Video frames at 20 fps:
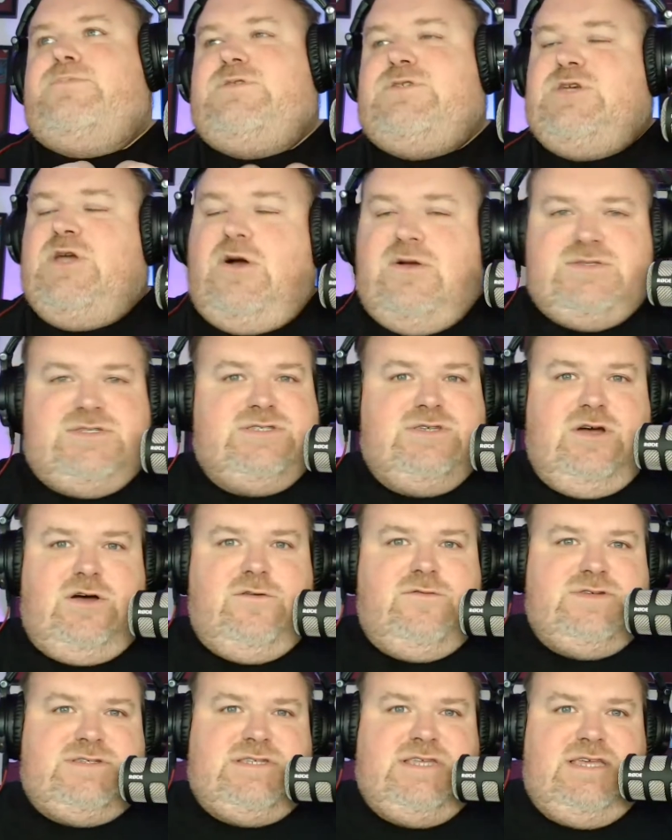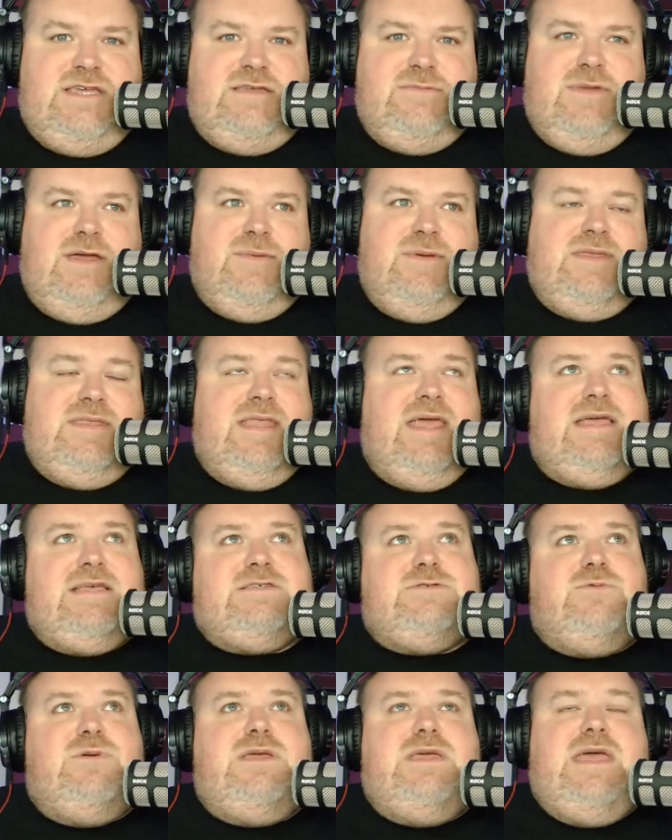Chances are obviously maybe
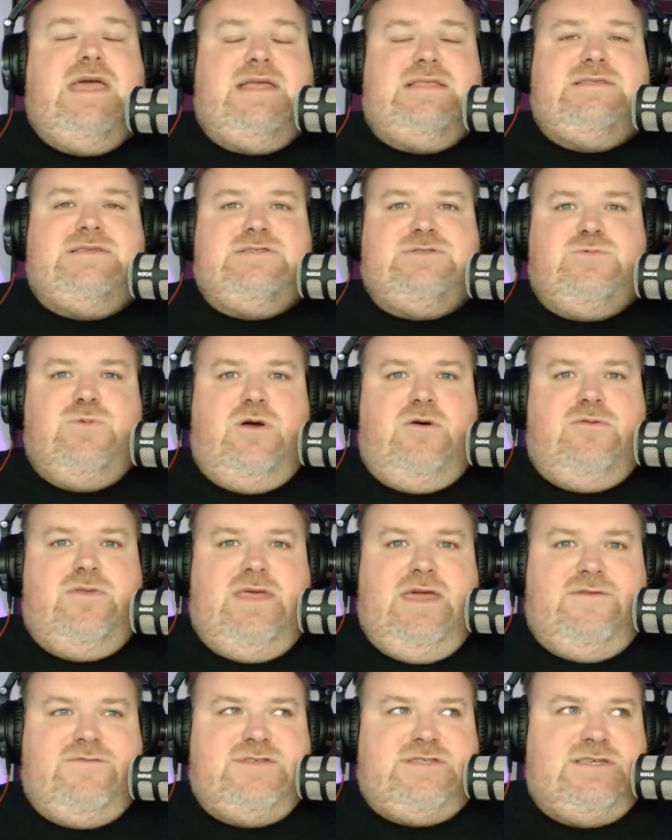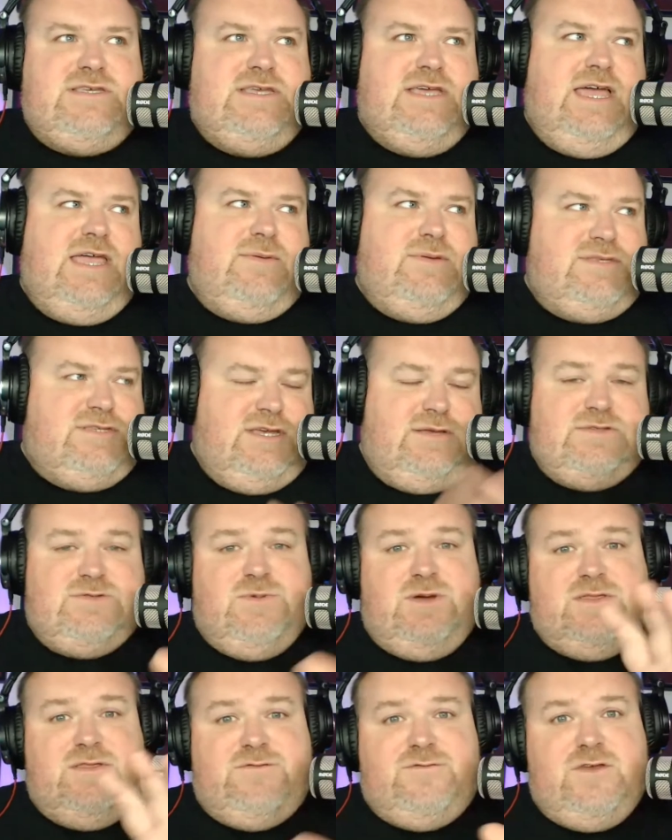next weekend as well, the Everton game, in terms of
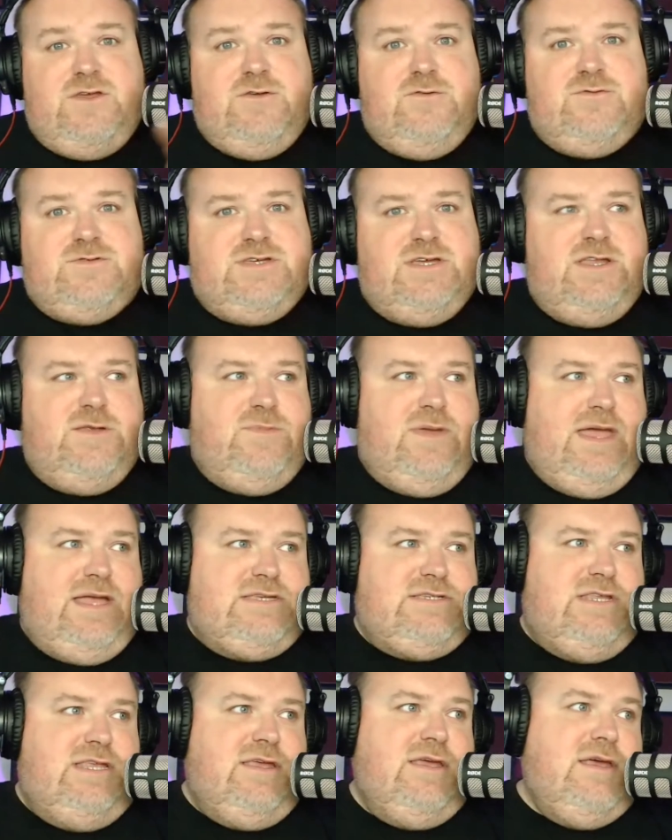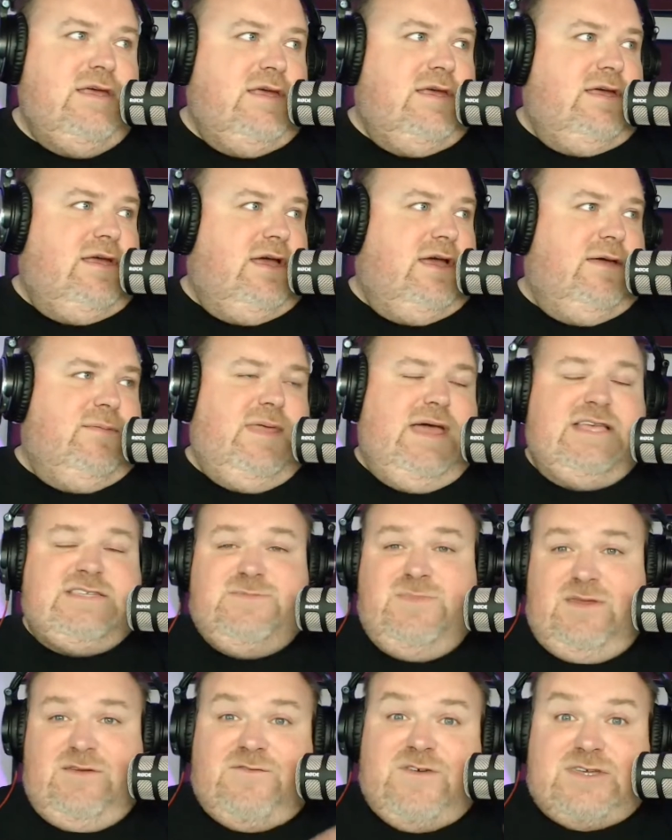when the funeral is going to be actually, that
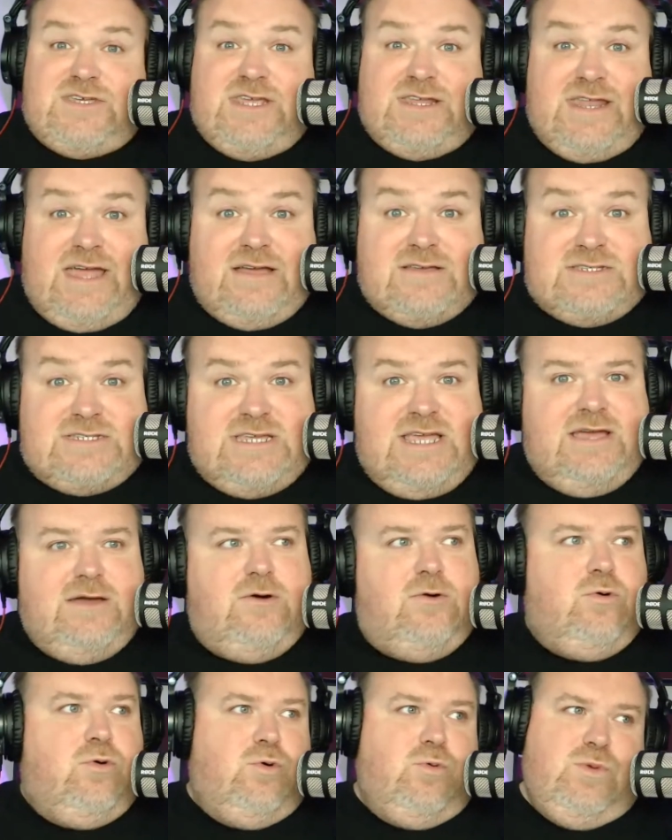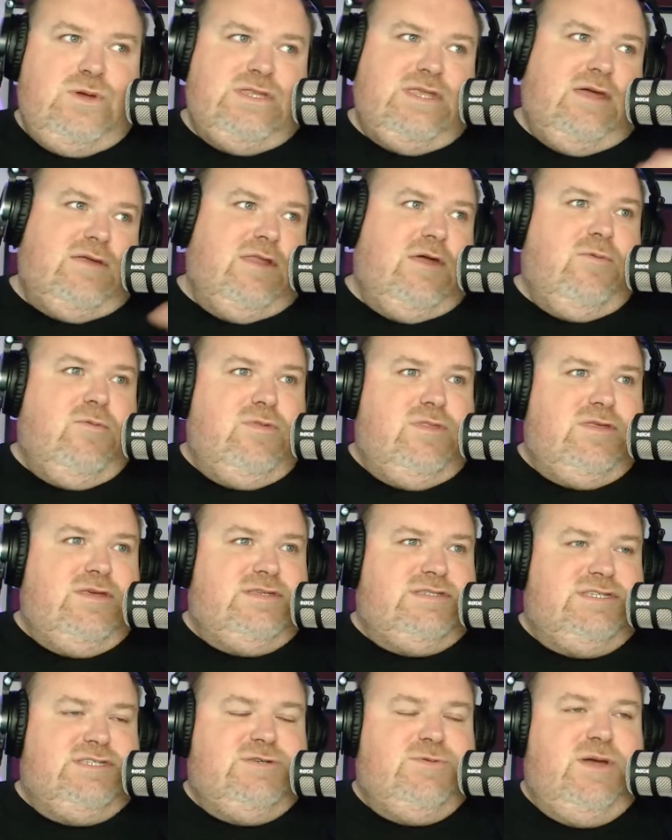hasn't been officially announced yet, or we don't know what the
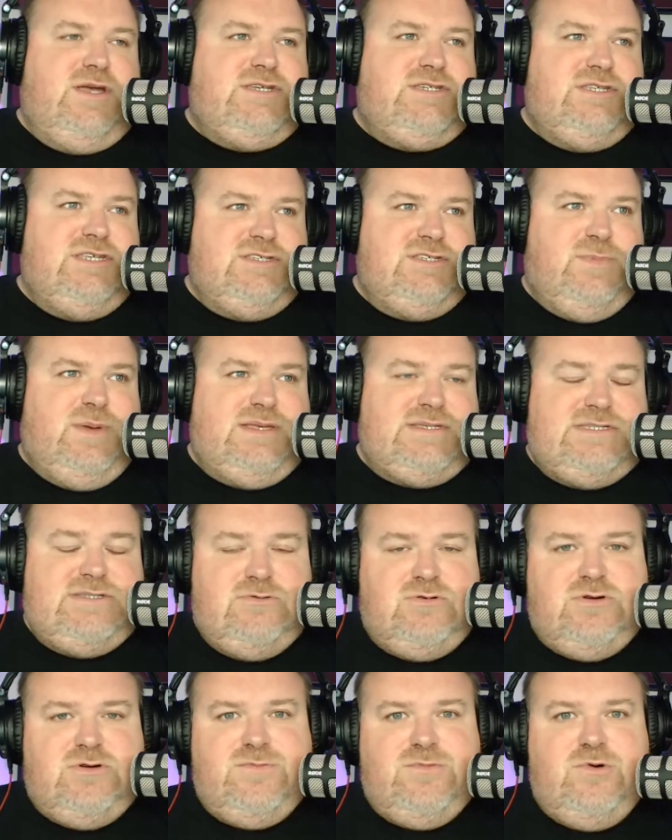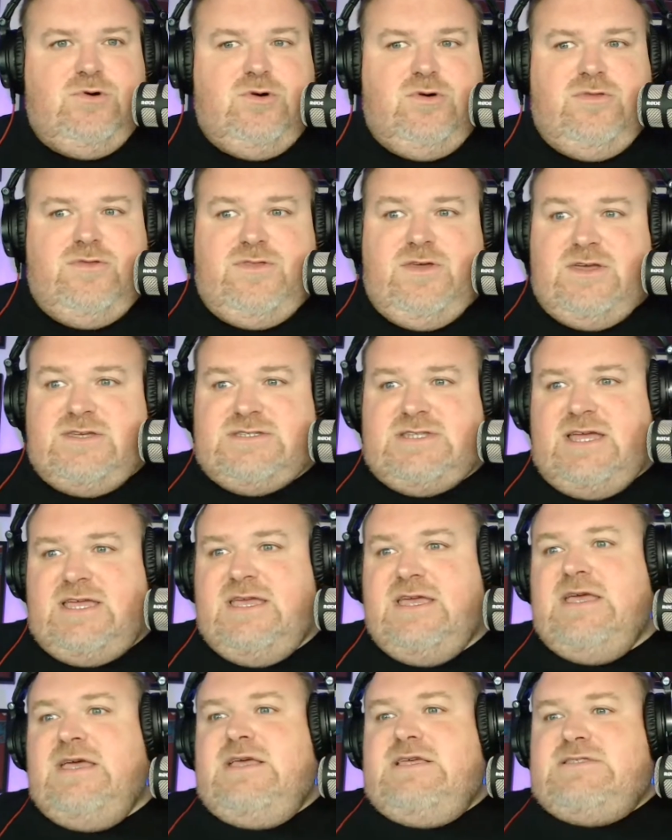situation is about Silkenborg on Thursday.
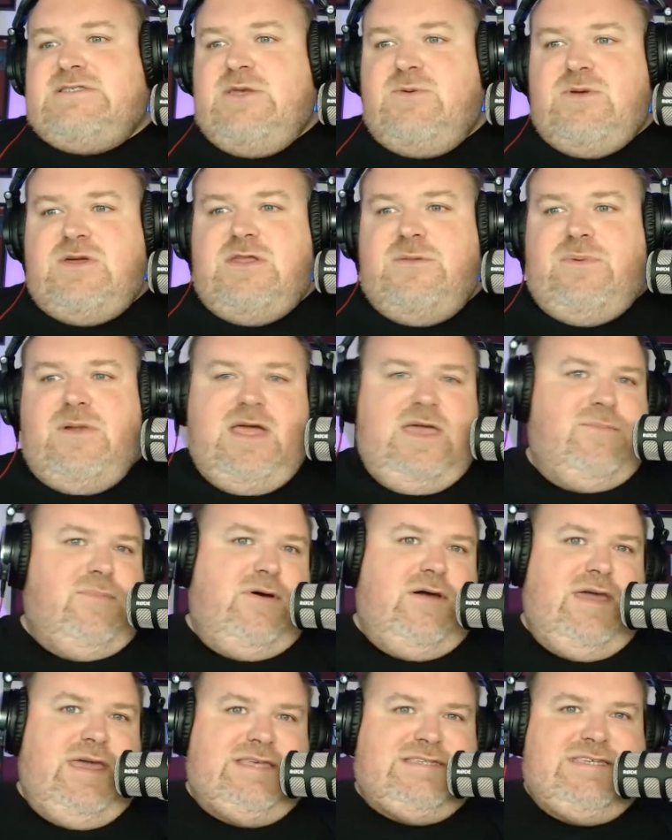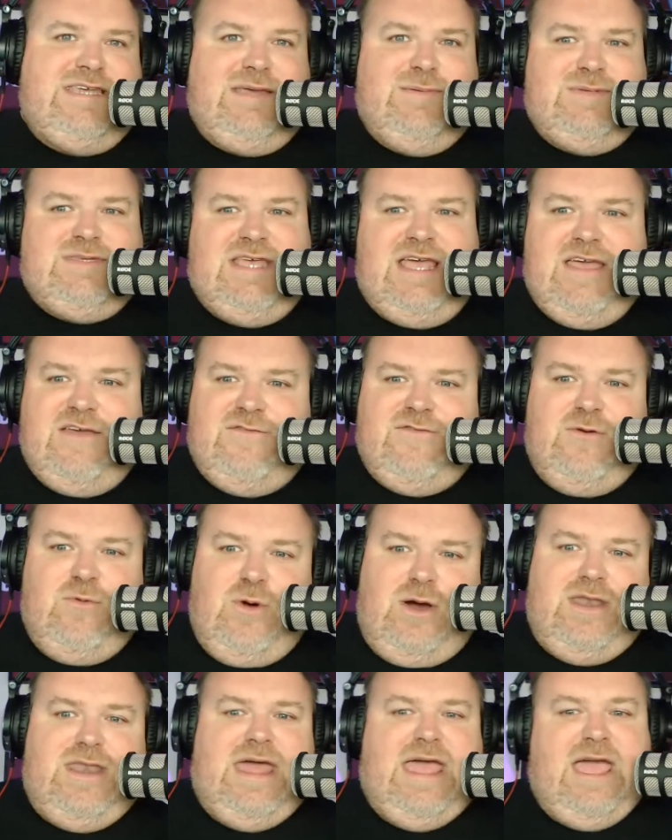So we're going to play by ear, same as
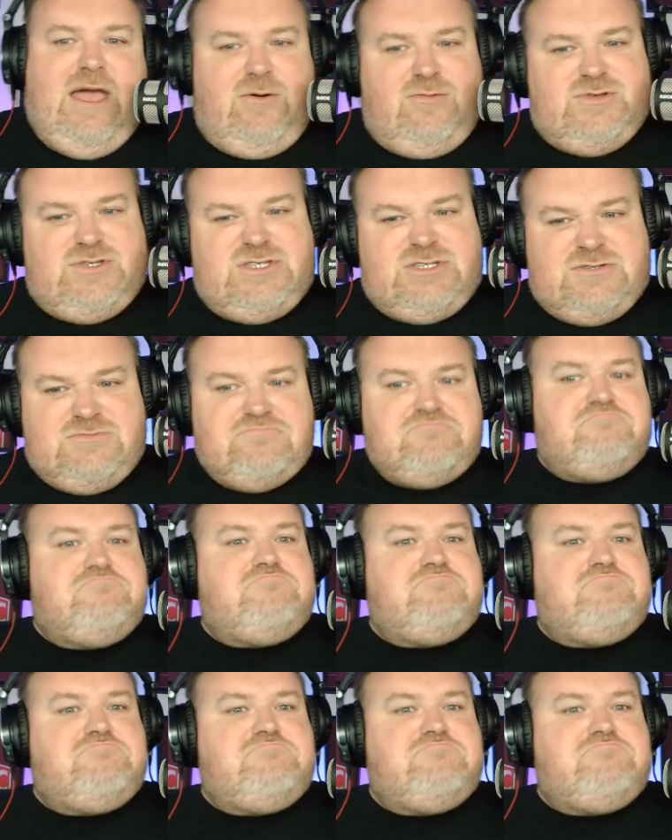everyone else.